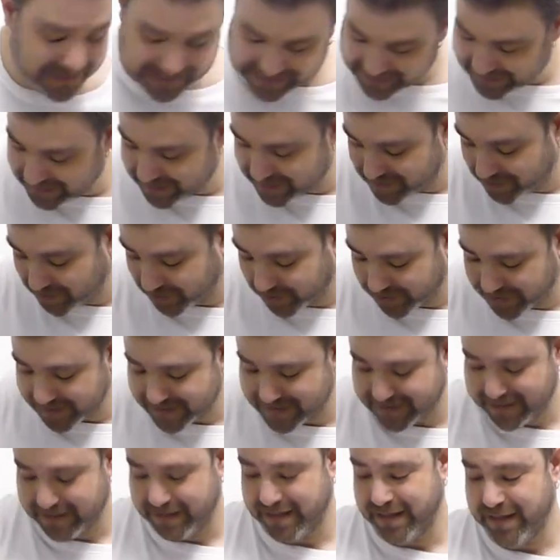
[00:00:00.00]
These
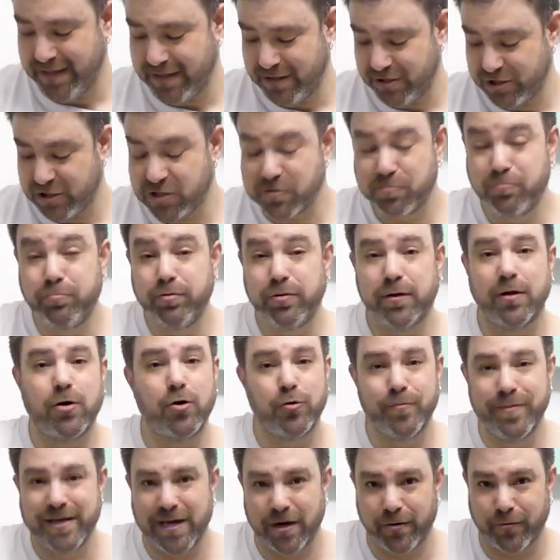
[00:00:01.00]
guitars just
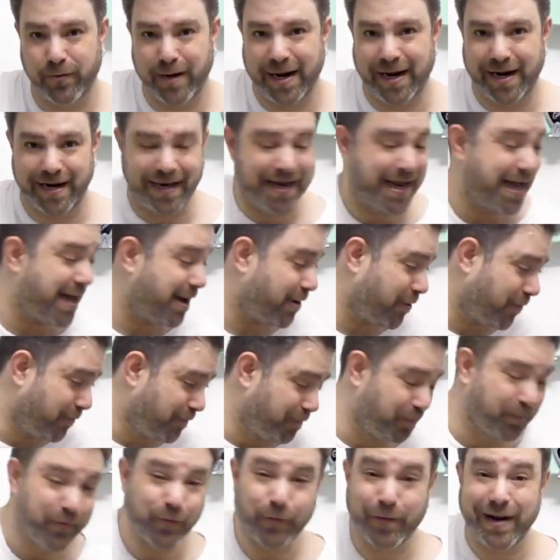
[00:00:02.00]
blow me away.
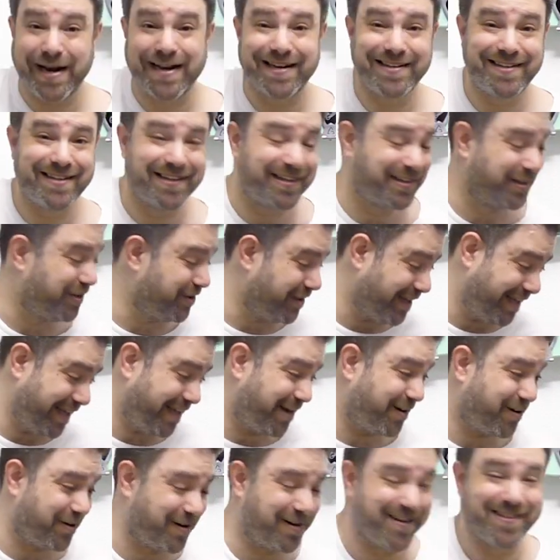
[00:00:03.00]
Now, wait until you
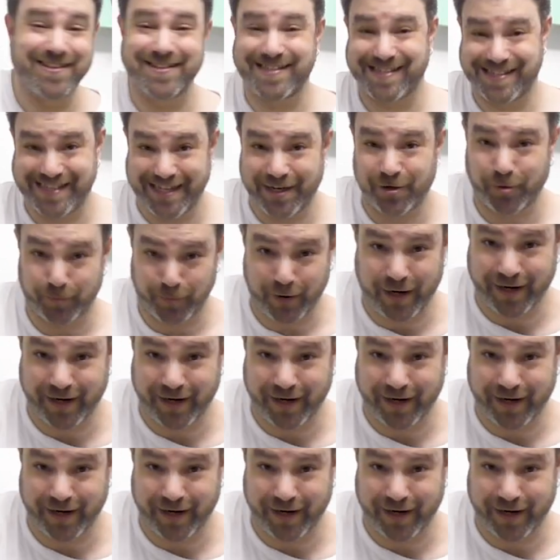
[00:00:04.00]
hear the Seeker